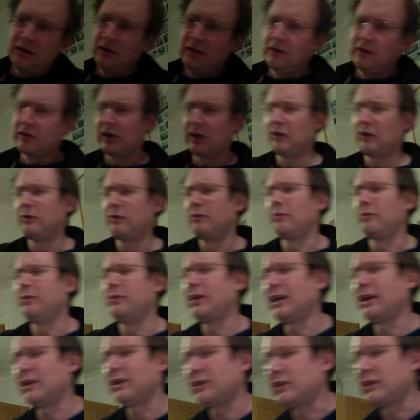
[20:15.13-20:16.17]
So
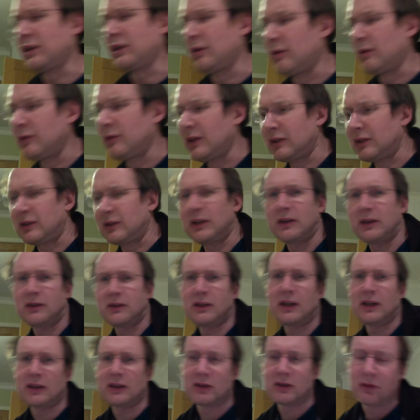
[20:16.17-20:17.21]
that's
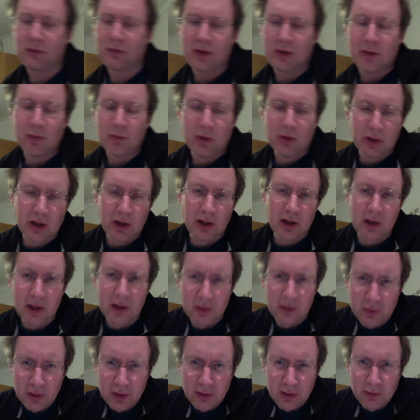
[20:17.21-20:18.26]
the framework.
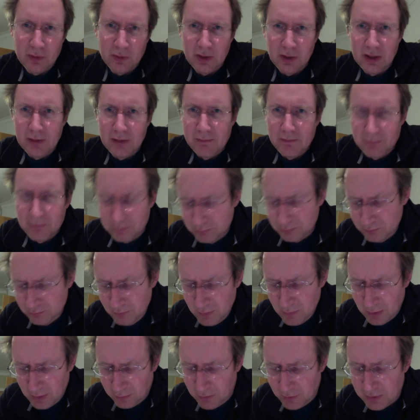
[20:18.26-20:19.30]
I think the
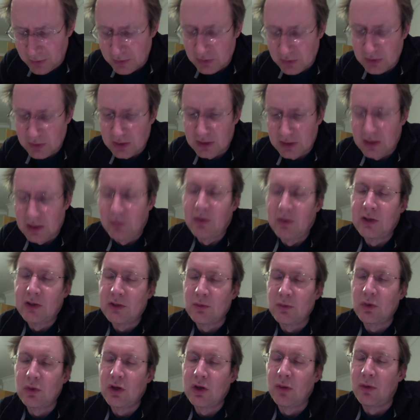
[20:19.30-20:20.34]
advantages and disadvantages
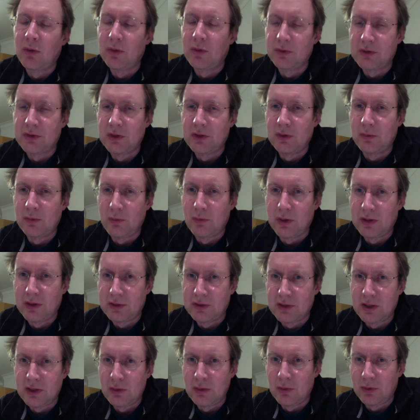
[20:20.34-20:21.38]
will come on to when I
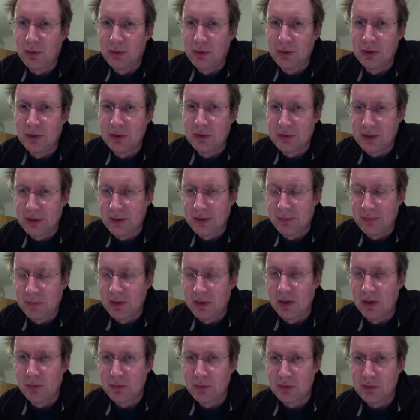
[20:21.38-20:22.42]
see you on Thursday.
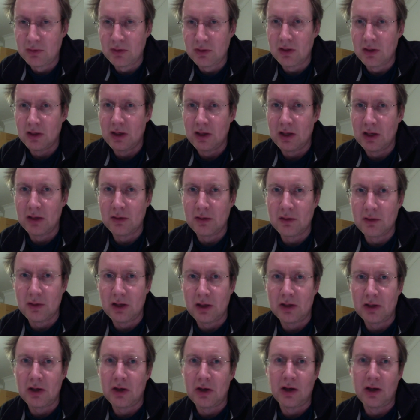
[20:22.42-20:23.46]
I
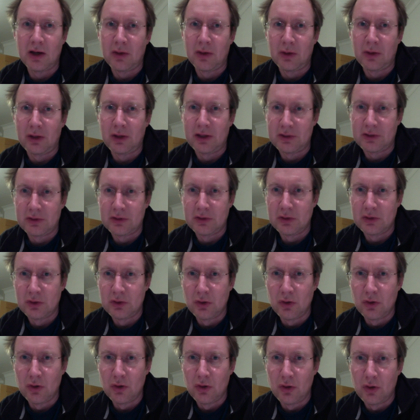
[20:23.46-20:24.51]
don't know how the lesson has
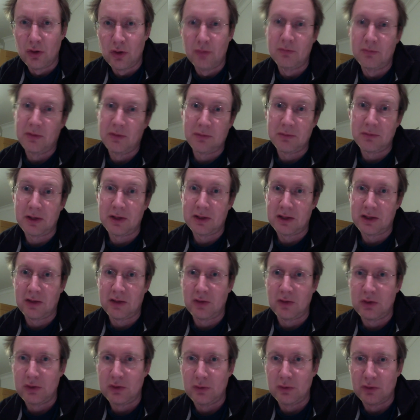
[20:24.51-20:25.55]
gone. As
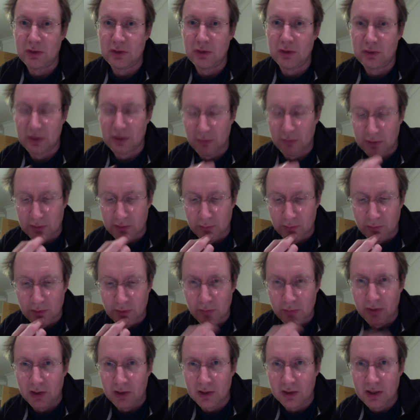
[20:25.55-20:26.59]
ever, do send me some
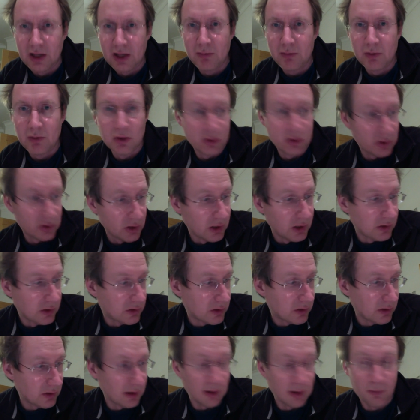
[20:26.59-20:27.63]
feedback. Keep your
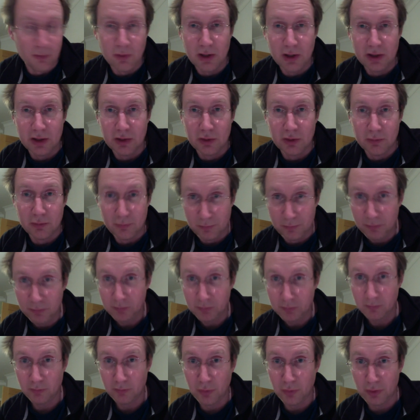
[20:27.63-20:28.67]
sheets, where you
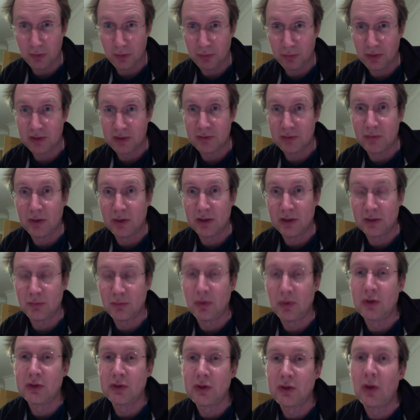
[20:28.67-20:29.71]
put your plus and minus
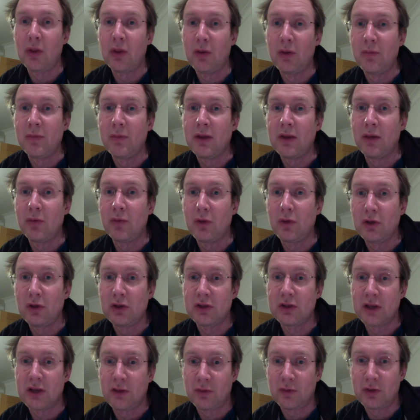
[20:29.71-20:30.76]
points on them, and we'll
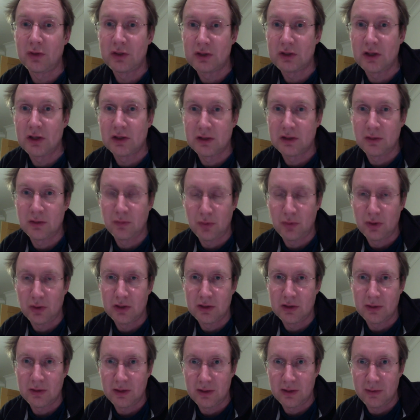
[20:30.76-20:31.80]
use that for the starting
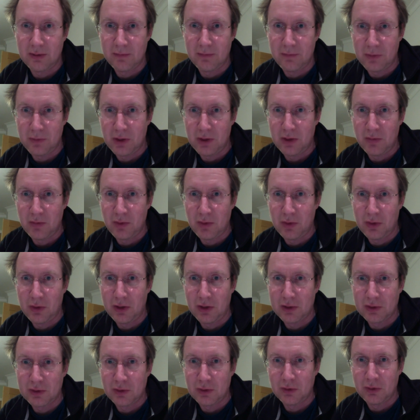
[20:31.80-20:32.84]
point on the
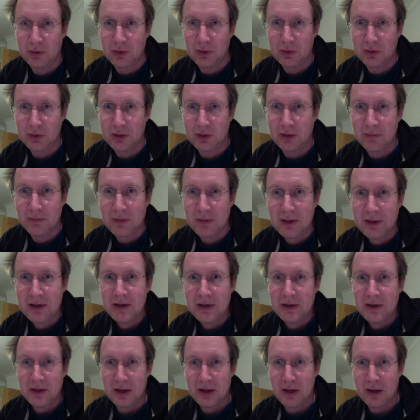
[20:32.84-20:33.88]
lesson on Thursday.
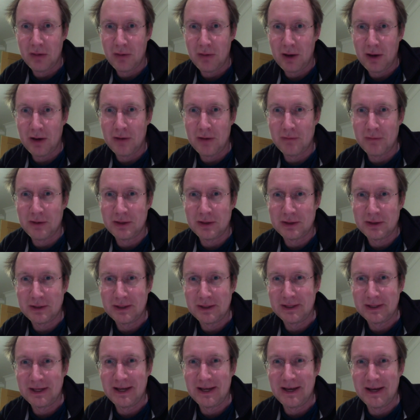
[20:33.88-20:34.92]
I hope this
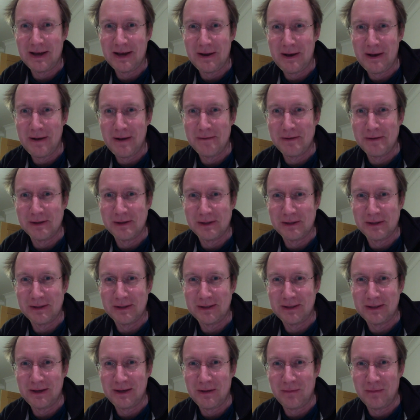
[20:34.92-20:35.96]

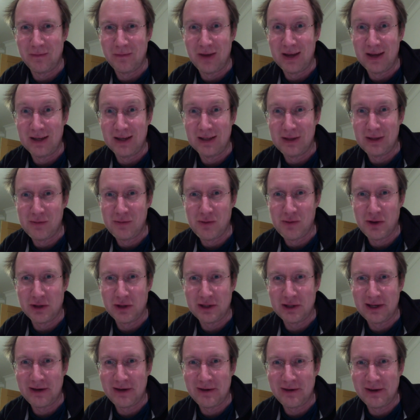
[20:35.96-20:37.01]
has vaguely
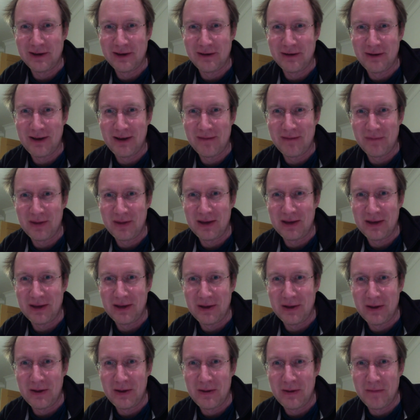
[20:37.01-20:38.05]
worked out. Anyway,
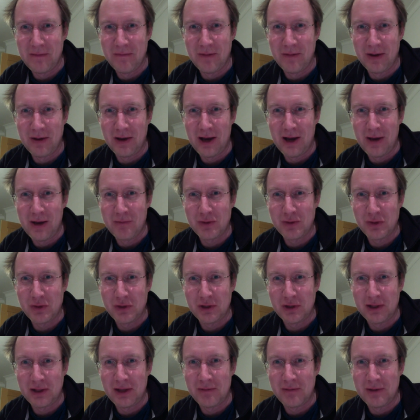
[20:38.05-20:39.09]
I'm sure
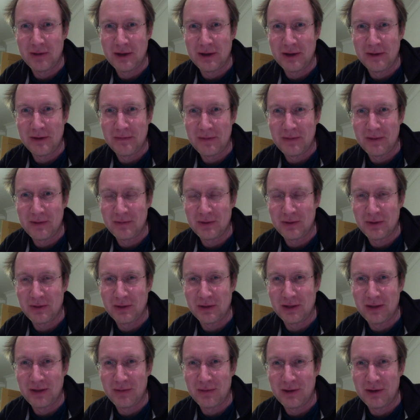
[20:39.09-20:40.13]
you'll let me know. I'm sure
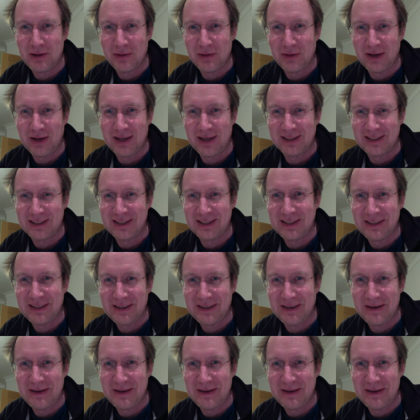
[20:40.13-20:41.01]
you'll let me know if it hasn't.